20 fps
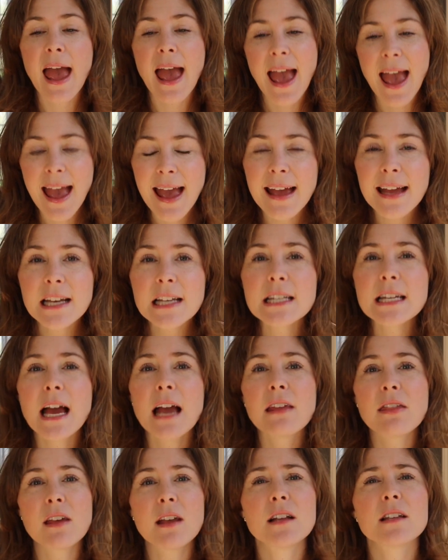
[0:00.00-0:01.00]
And
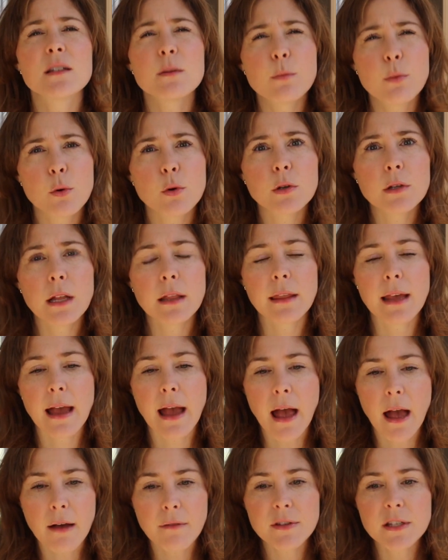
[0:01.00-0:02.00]
I think it's important that they
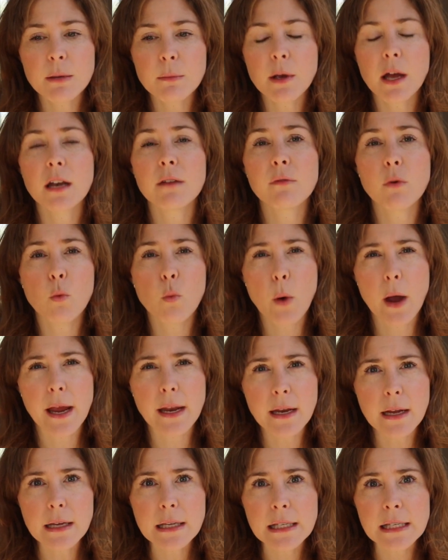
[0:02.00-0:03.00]
have some kind of
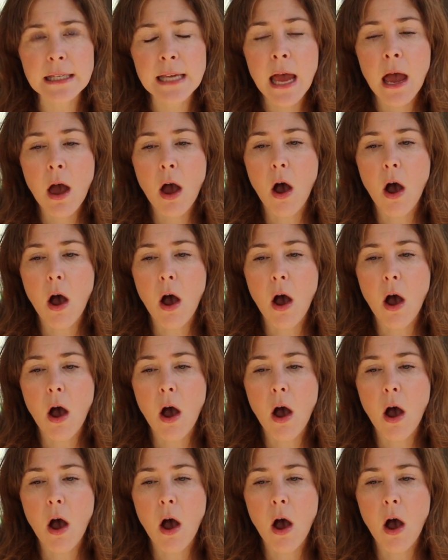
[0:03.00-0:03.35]
awareness